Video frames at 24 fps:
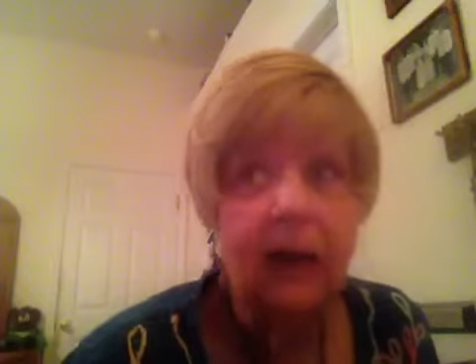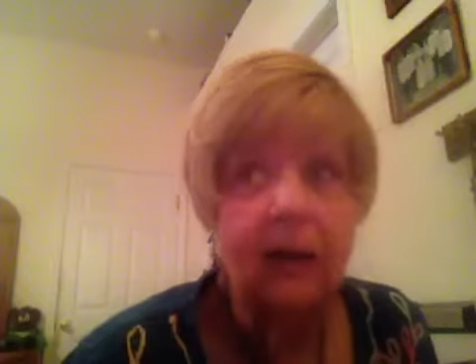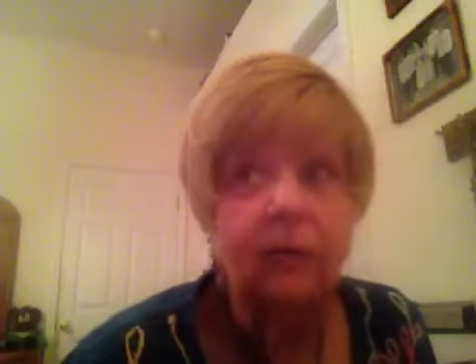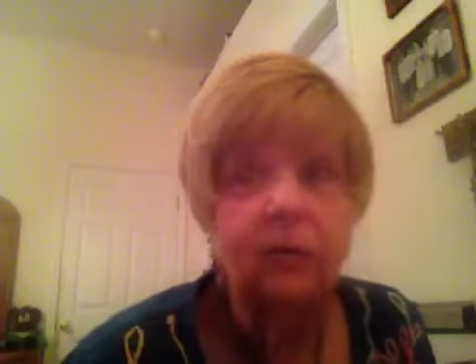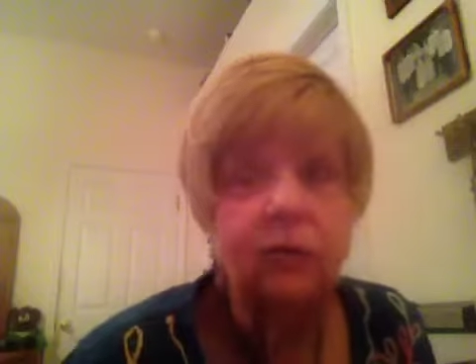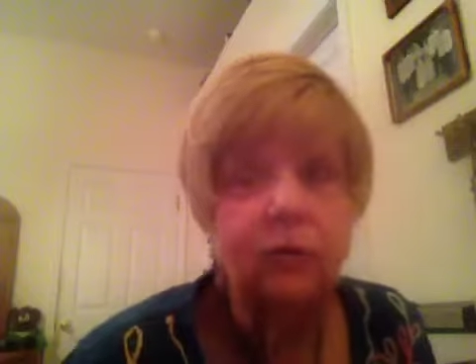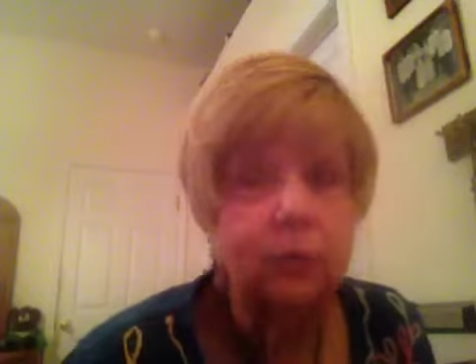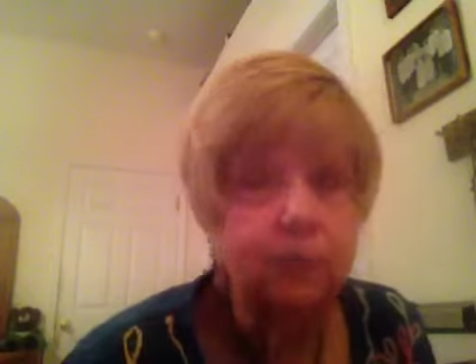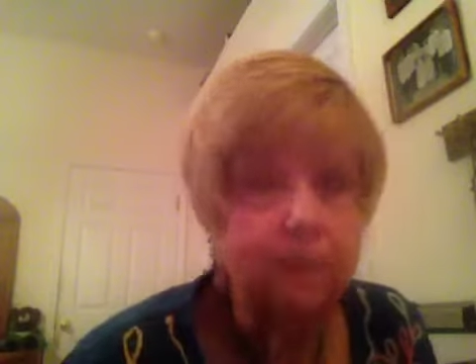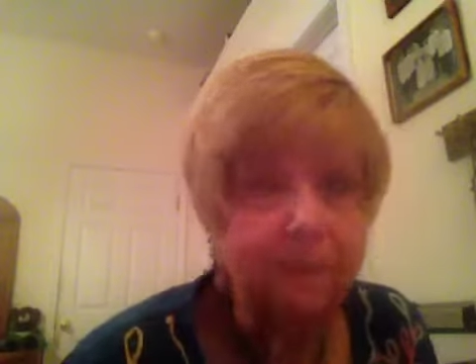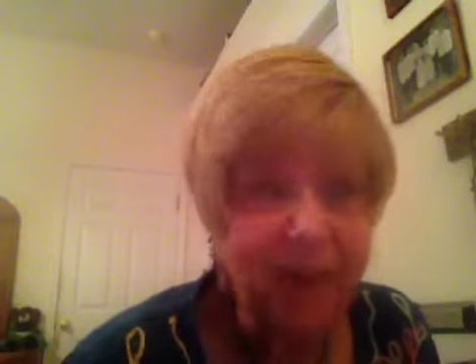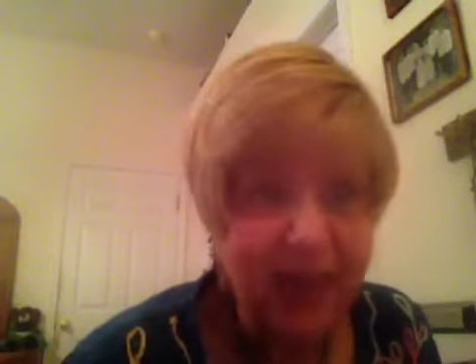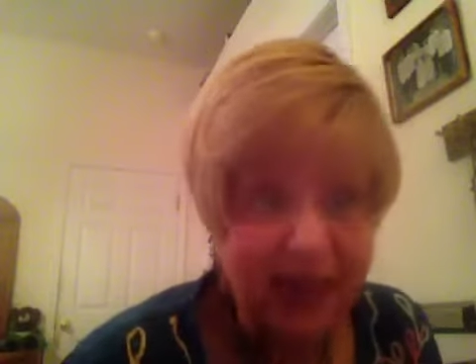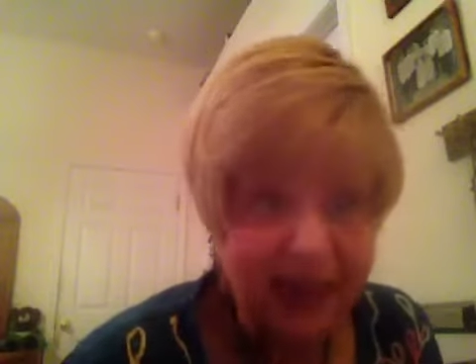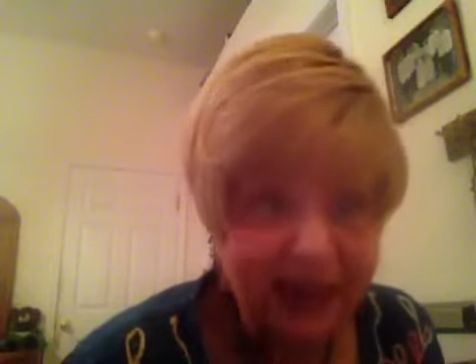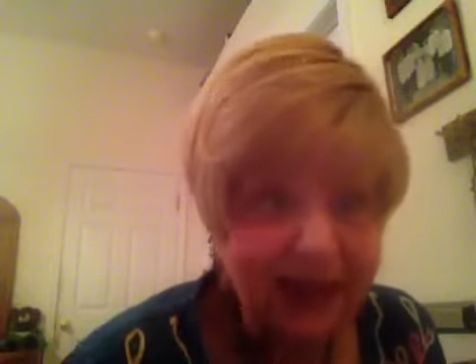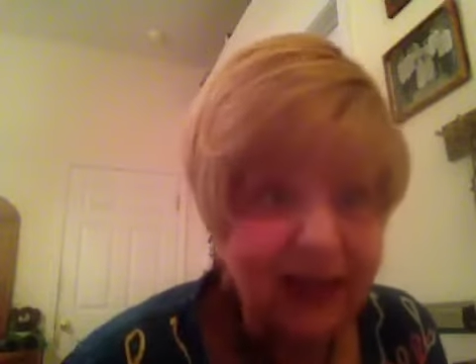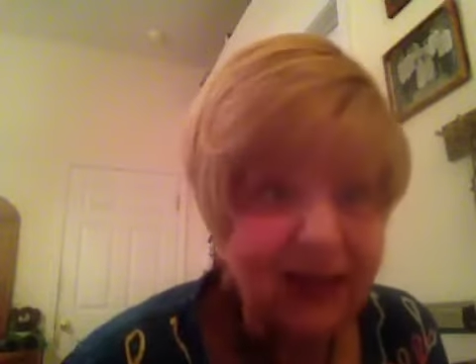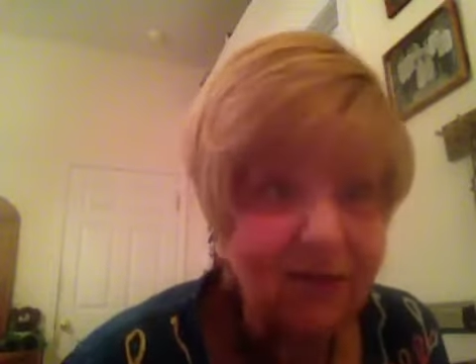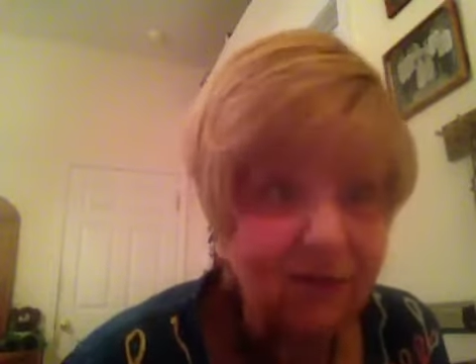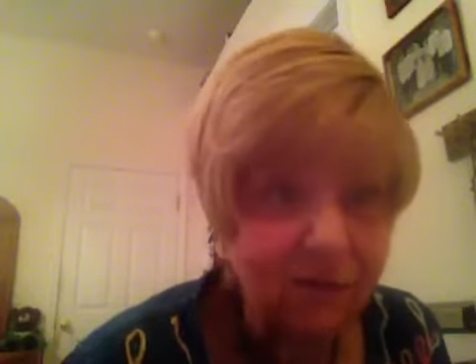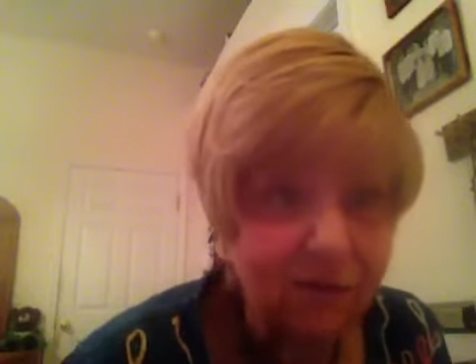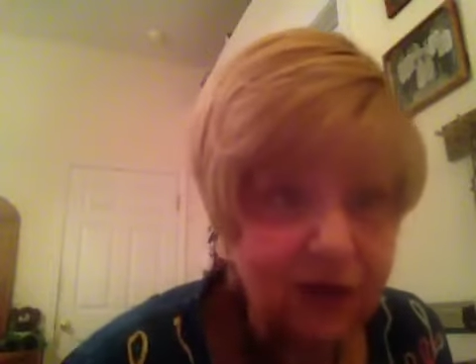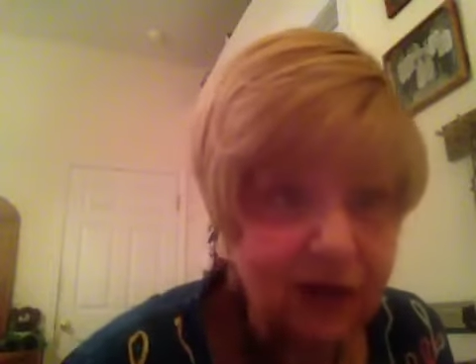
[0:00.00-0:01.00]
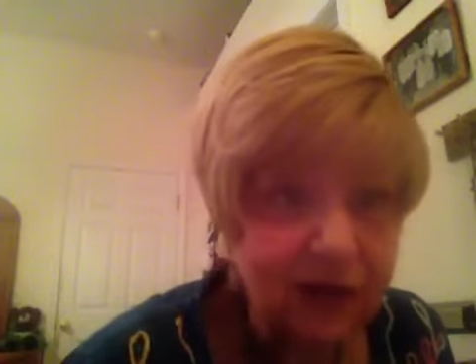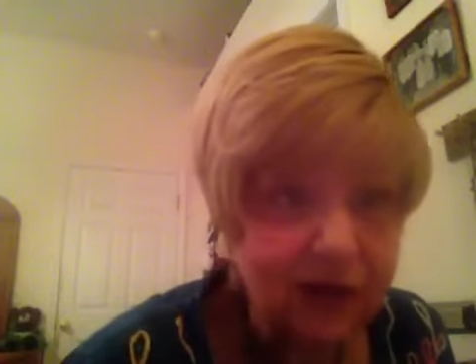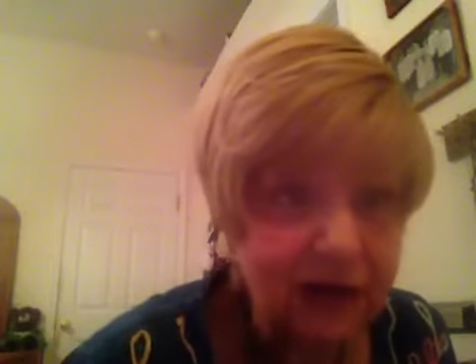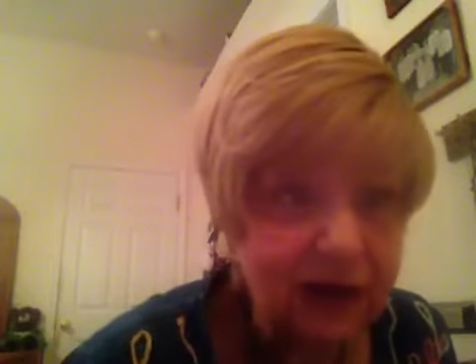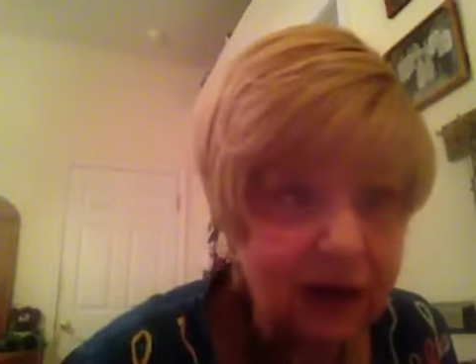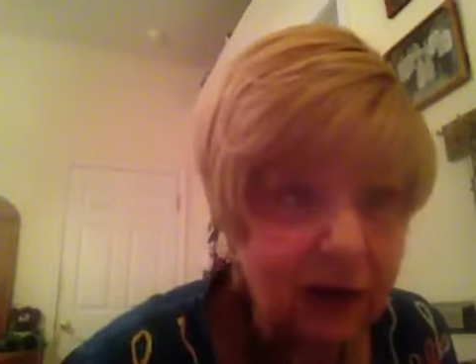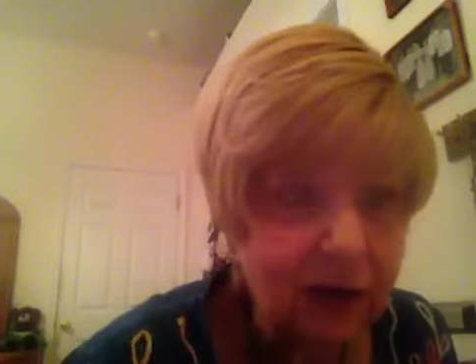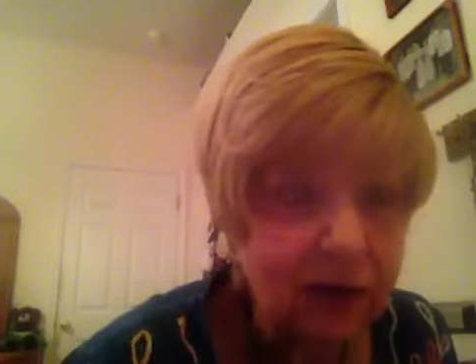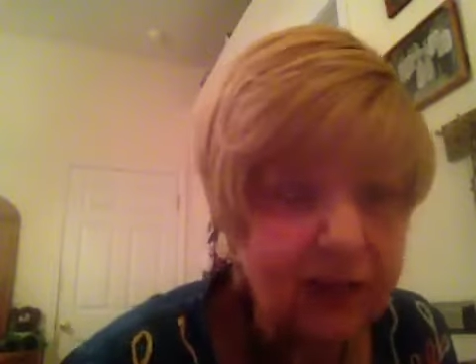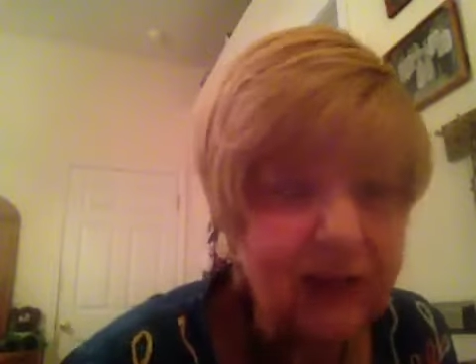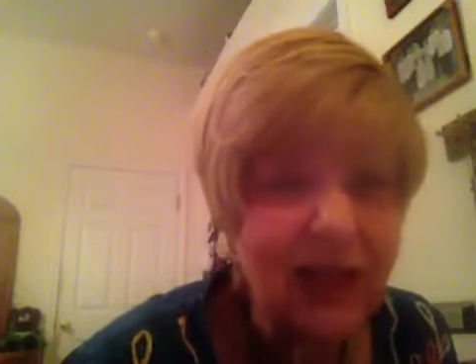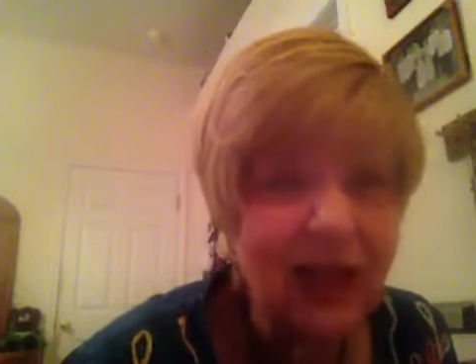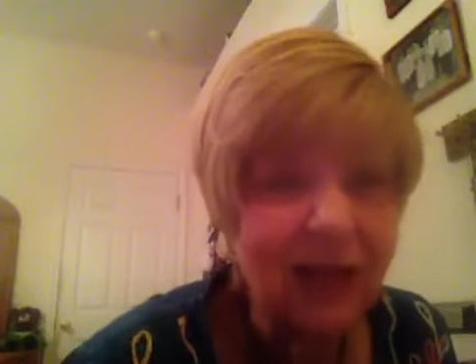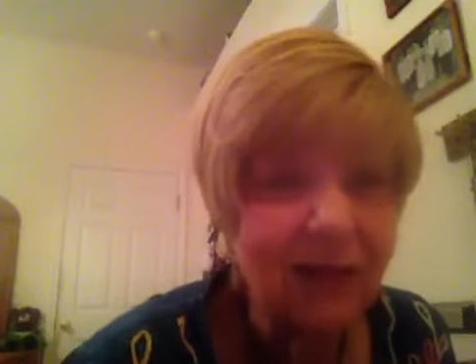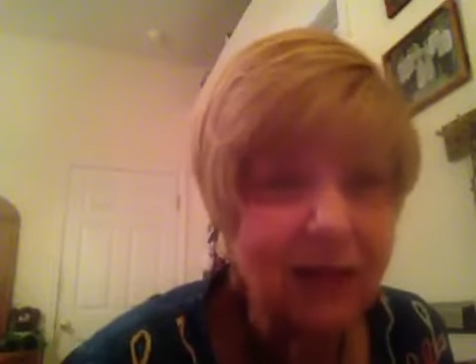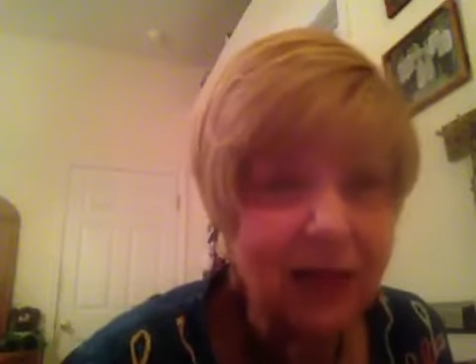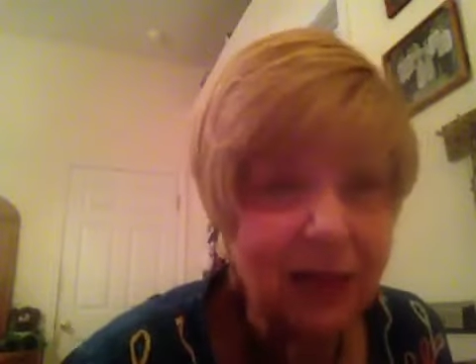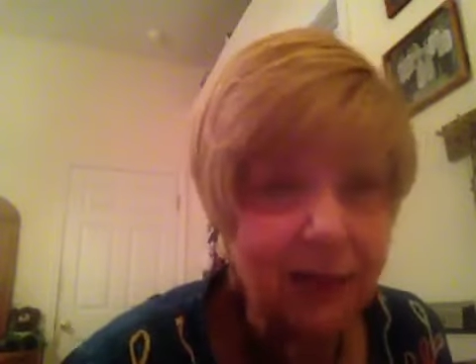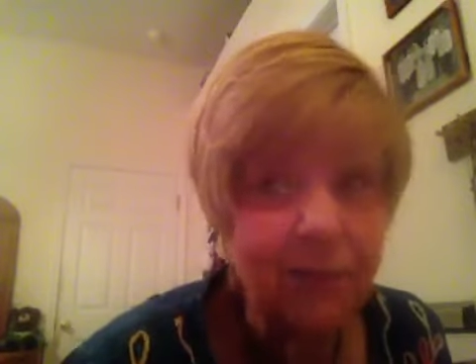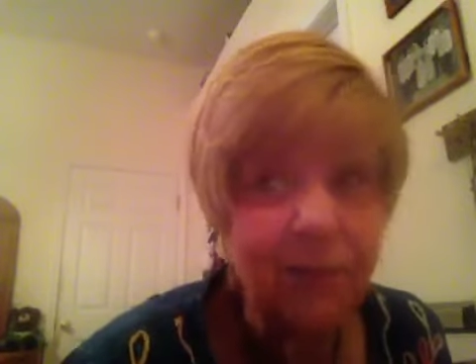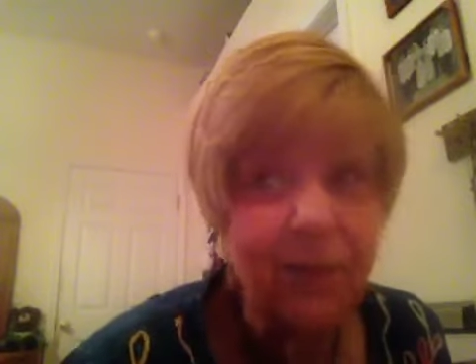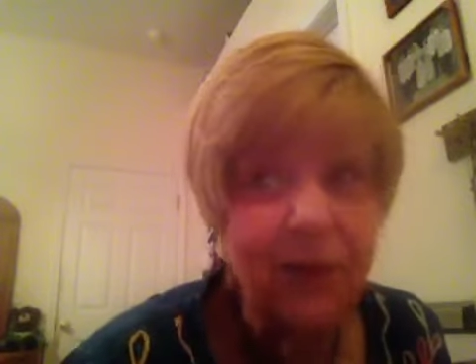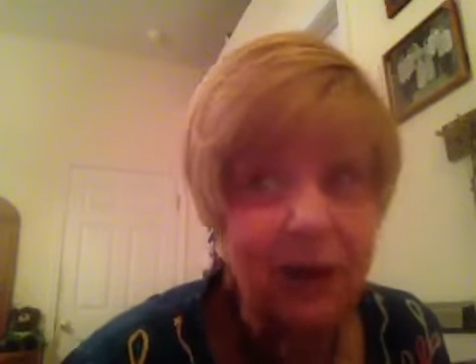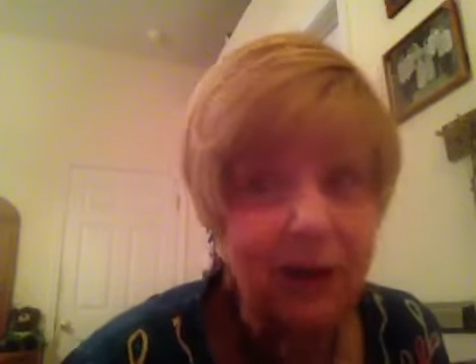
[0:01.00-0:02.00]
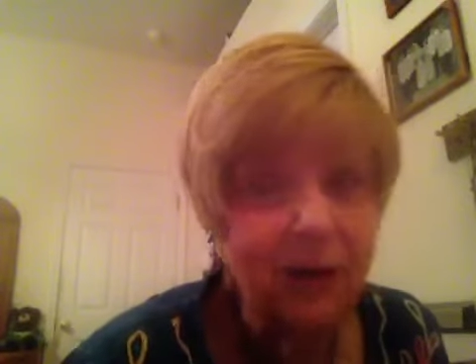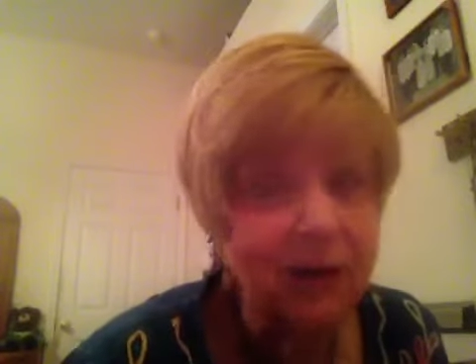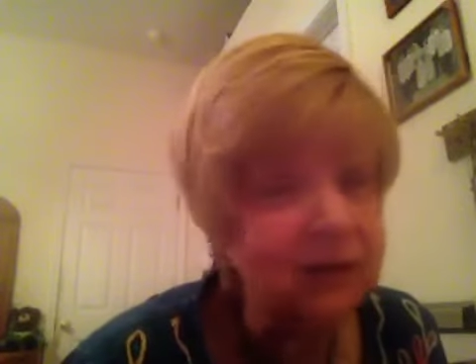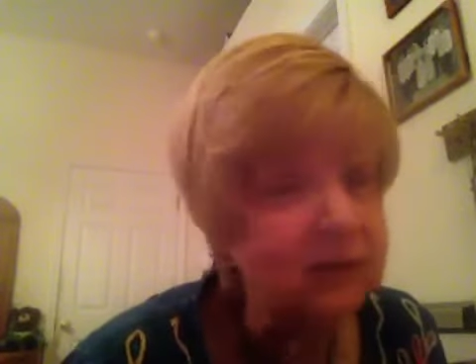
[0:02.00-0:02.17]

making videos, I'll get better.